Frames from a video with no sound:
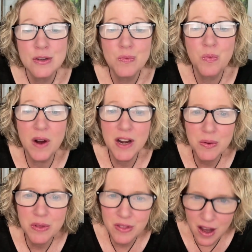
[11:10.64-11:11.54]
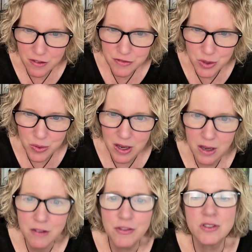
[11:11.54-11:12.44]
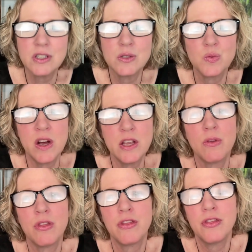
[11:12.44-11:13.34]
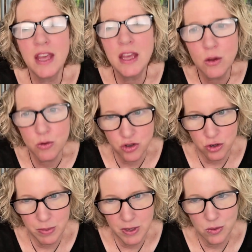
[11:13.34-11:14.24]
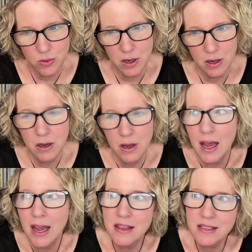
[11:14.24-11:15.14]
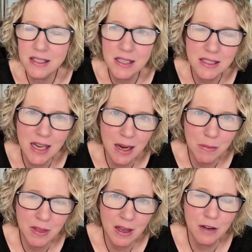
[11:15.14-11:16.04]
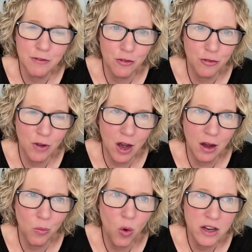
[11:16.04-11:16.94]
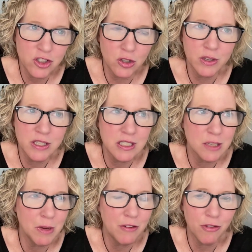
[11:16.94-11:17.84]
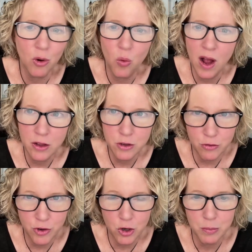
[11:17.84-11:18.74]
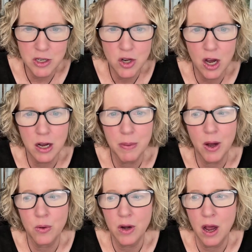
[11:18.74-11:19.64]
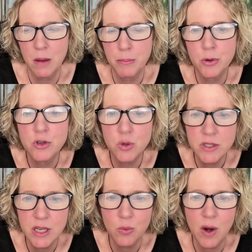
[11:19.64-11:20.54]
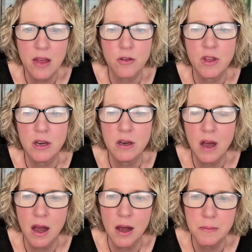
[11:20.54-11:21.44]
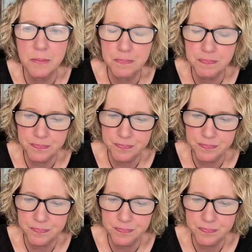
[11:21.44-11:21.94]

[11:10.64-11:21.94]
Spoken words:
What do you love doing versus what you think you should be doing? And this is the same thing. And if you've watched or listened to me for a while, you've heard me talk about producing rather than